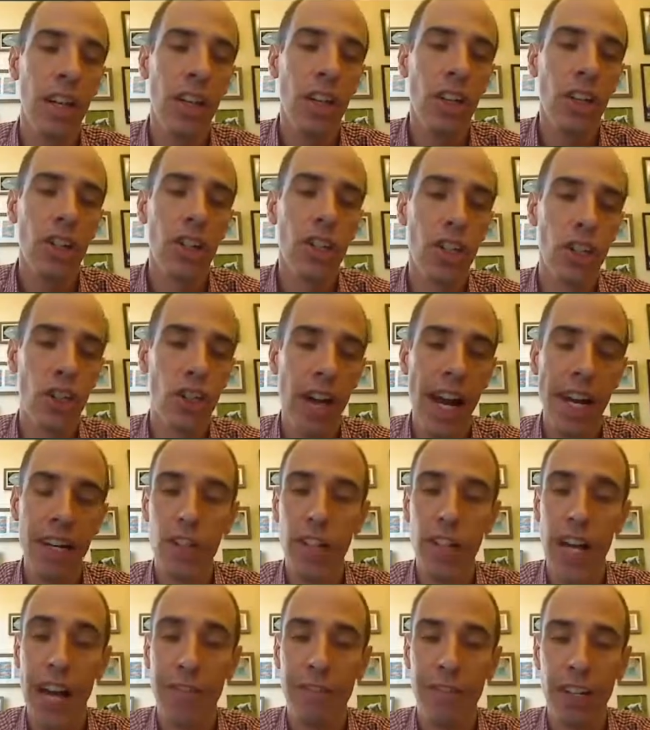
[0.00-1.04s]

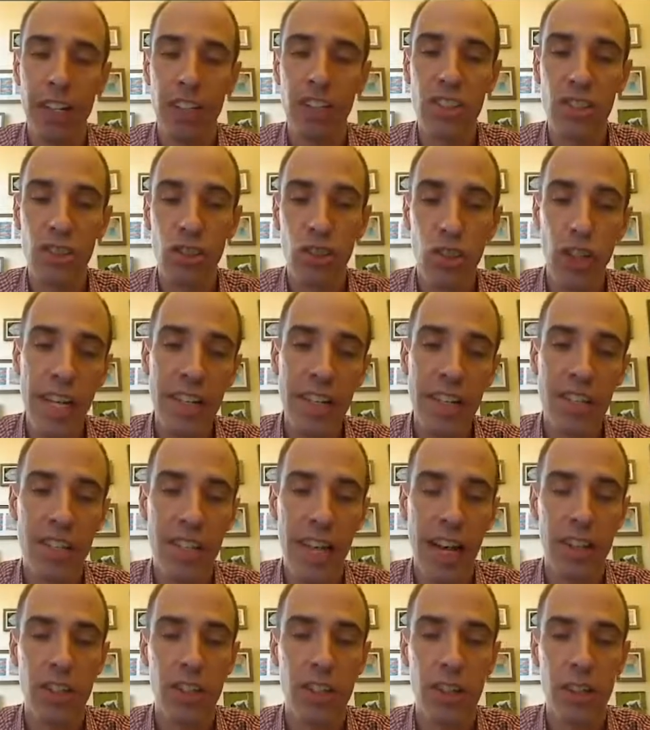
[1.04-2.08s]
stratigraphic strike
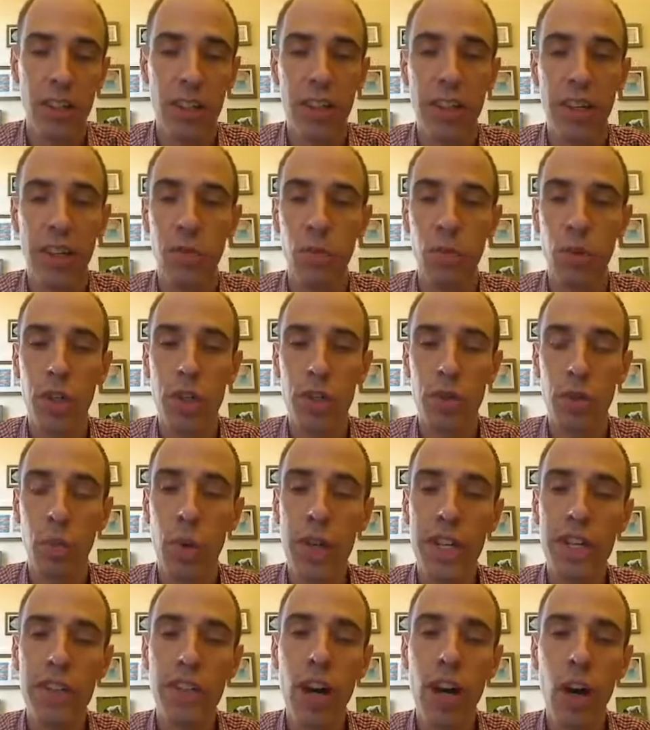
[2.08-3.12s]
section in which
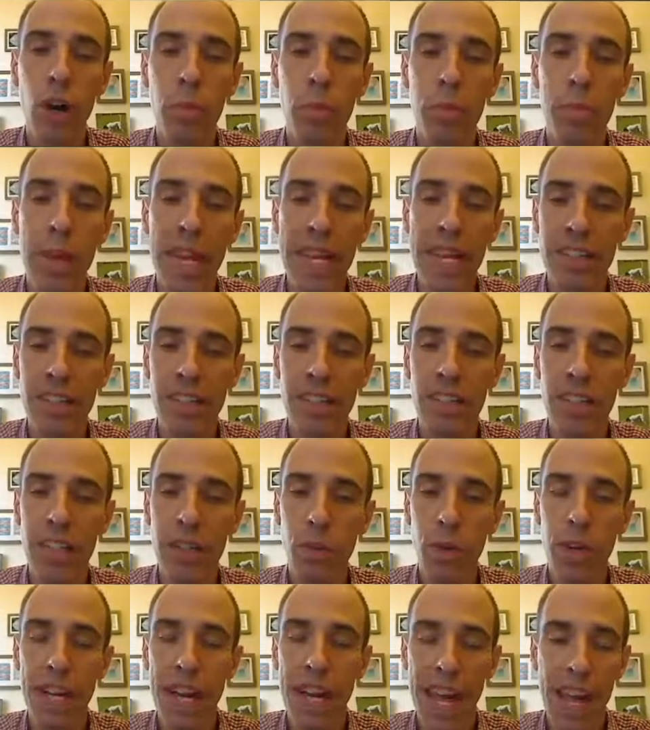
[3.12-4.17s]
we know basically
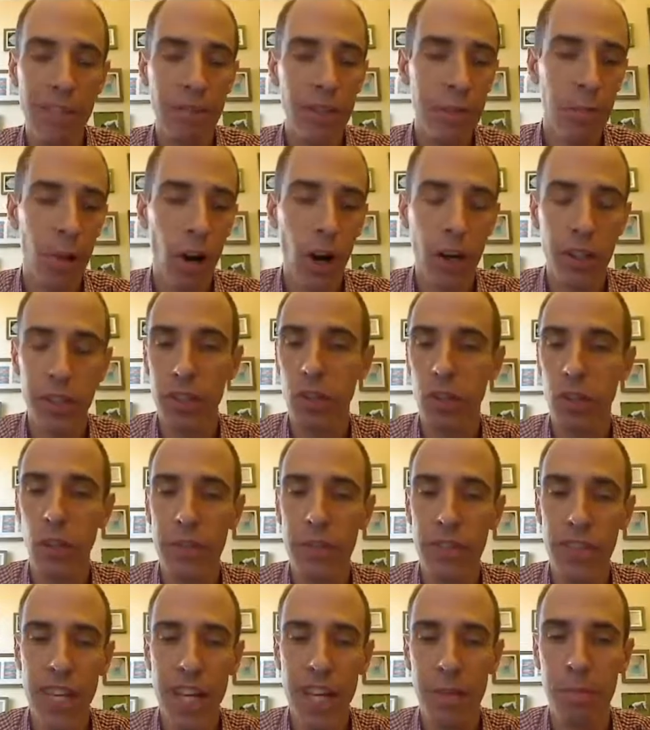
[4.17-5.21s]
when every particle of
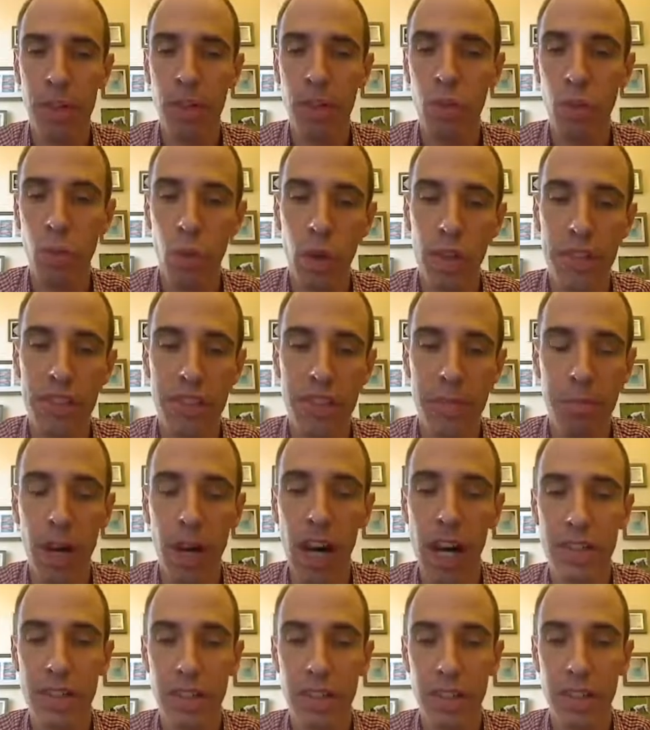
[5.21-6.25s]
sediment was
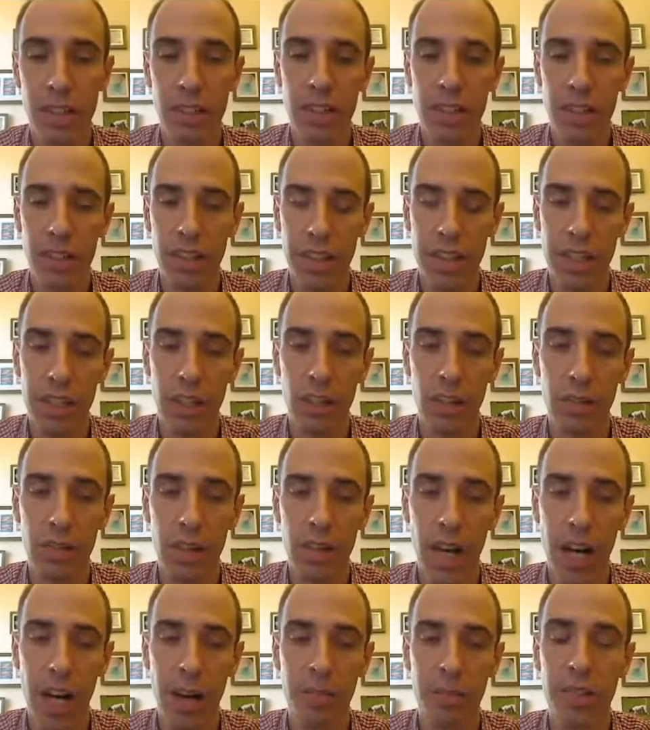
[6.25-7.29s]
deposited. Here,
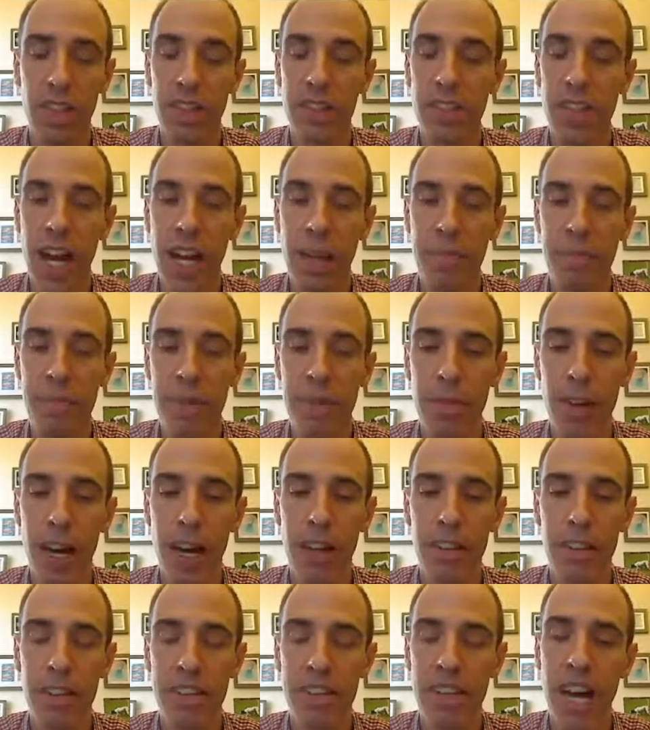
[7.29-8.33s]
the
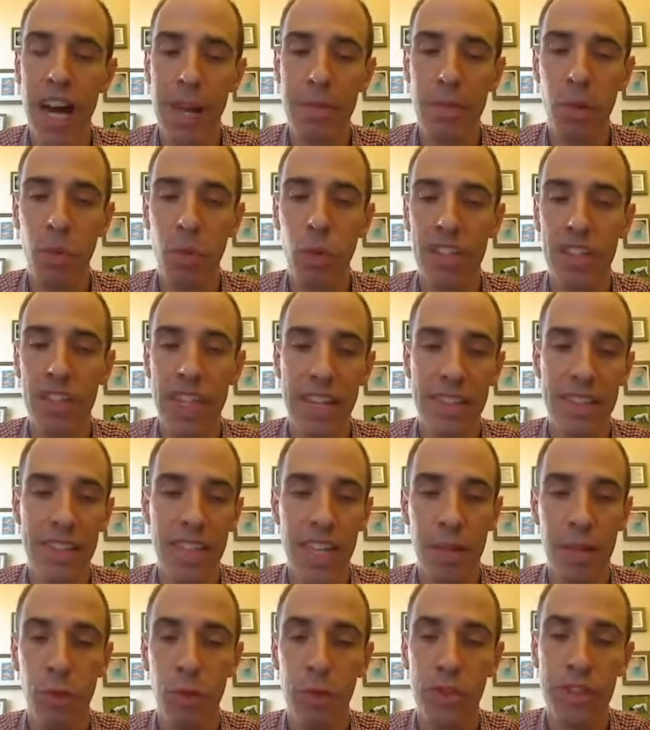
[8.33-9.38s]
time at which that
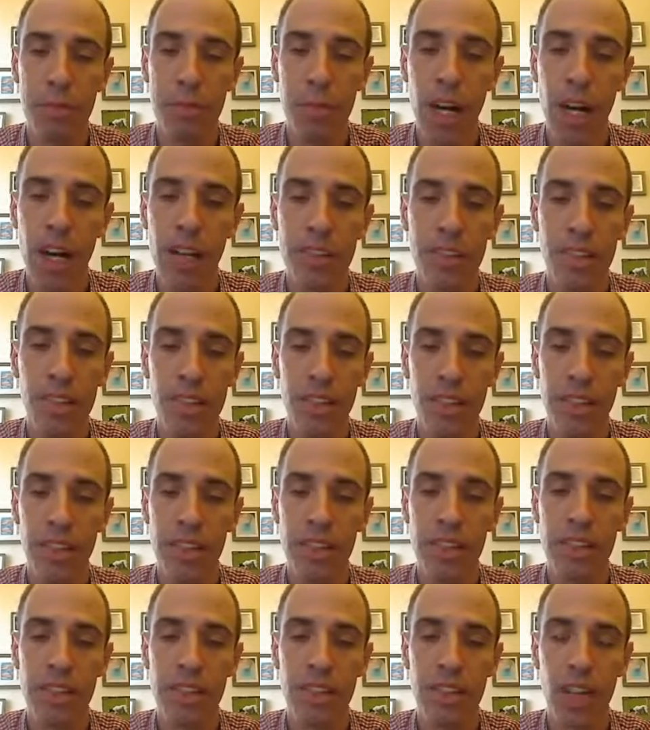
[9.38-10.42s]
sediment was deposited
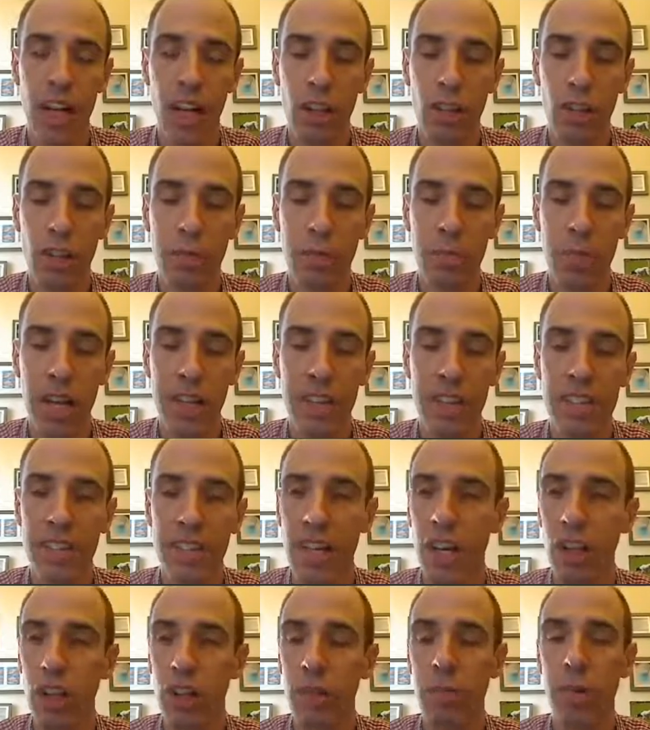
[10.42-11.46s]
is colored by this
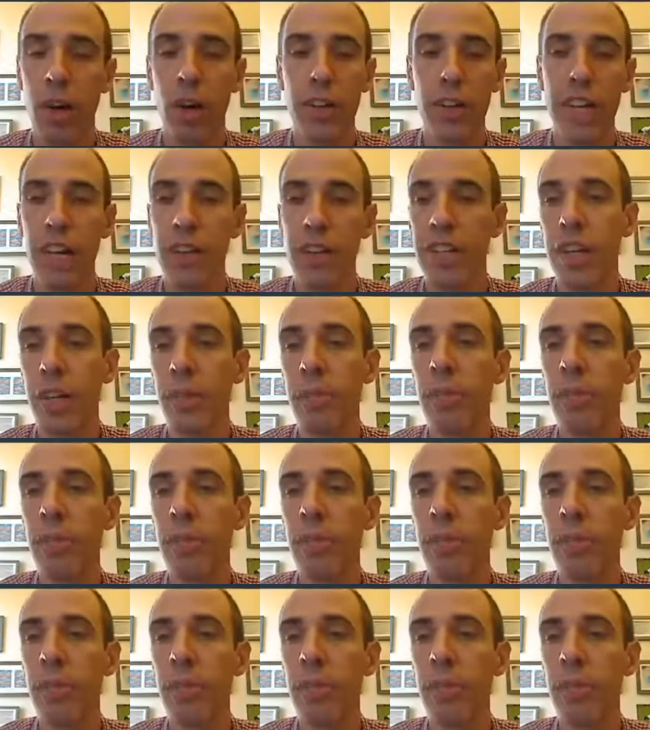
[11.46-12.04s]
color bar down here.